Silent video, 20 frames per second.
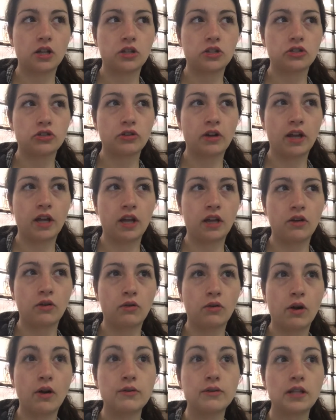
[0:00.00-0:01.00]
on the train,
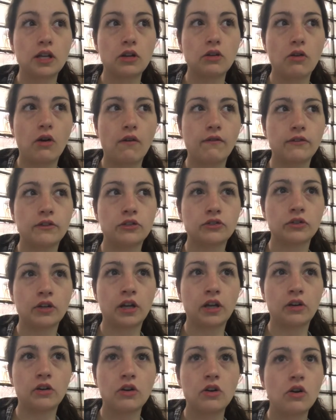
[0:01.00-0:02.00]
or I was getting off the
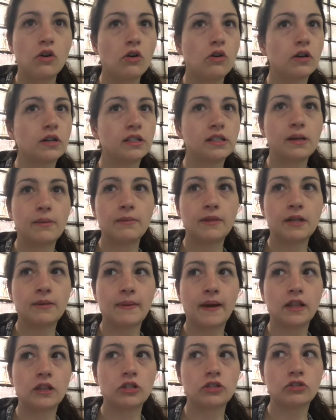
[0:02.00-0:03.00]
train, or something
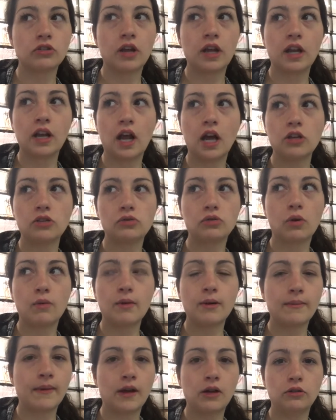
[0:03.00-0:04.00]
about the train, I saw
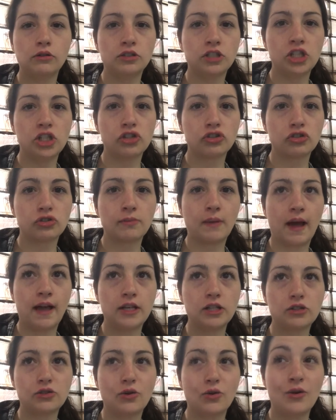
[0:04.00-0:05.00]
one of my old teachers from
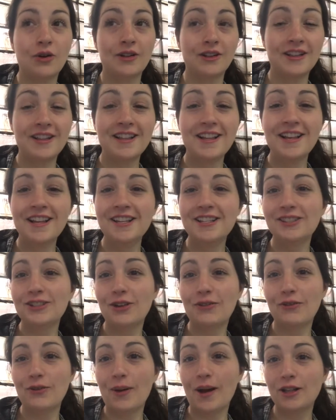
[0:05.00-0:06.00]
high school.
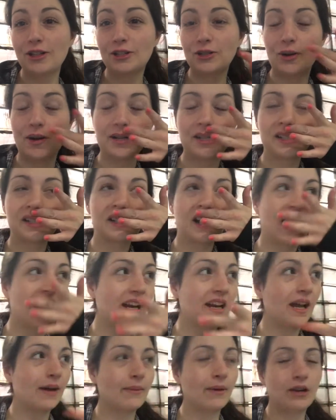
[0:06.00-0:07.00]
So if you wanted to know, I just
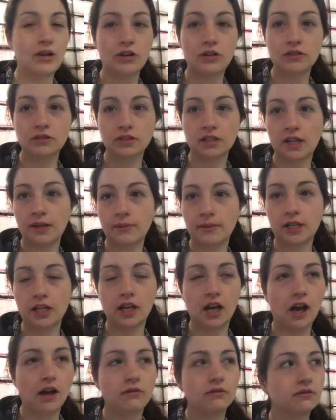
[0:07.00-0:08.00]
nodded out my nose and I'm gonna
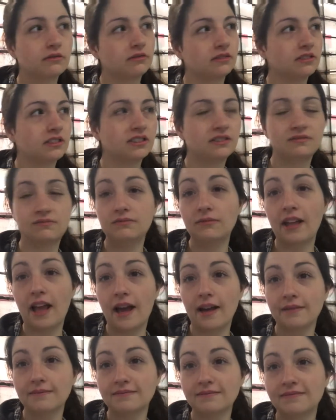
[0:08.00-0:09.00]
go.
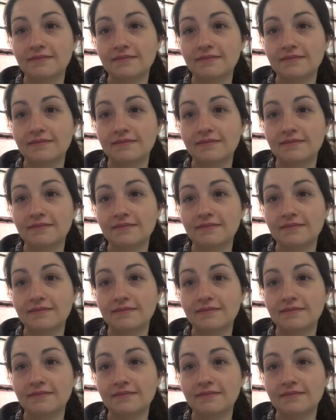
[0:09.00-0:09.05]
Yeah.